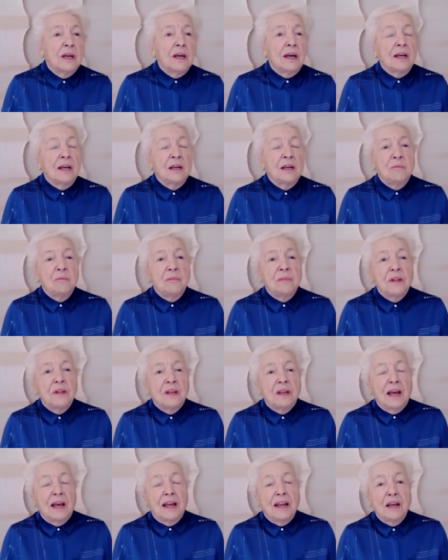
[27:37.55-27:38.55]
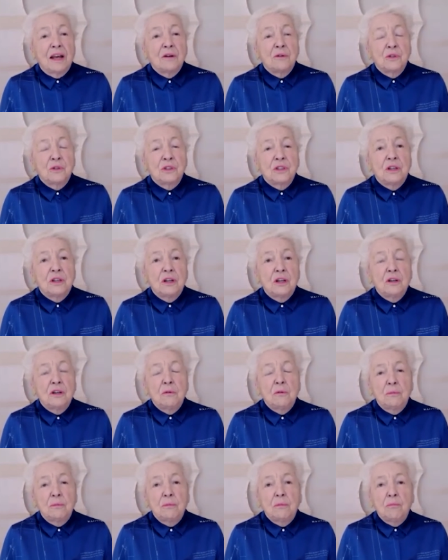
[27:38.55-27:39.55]
um, and I also
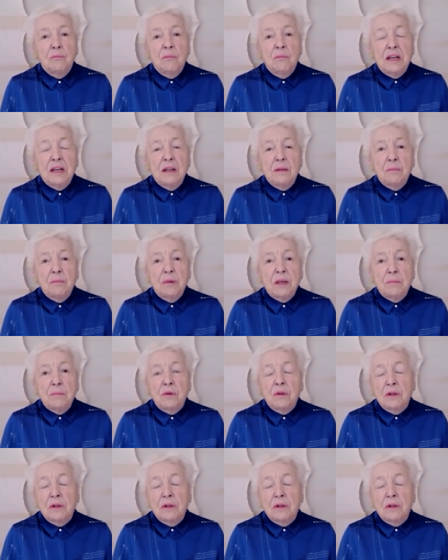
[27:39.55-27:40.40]
know many people.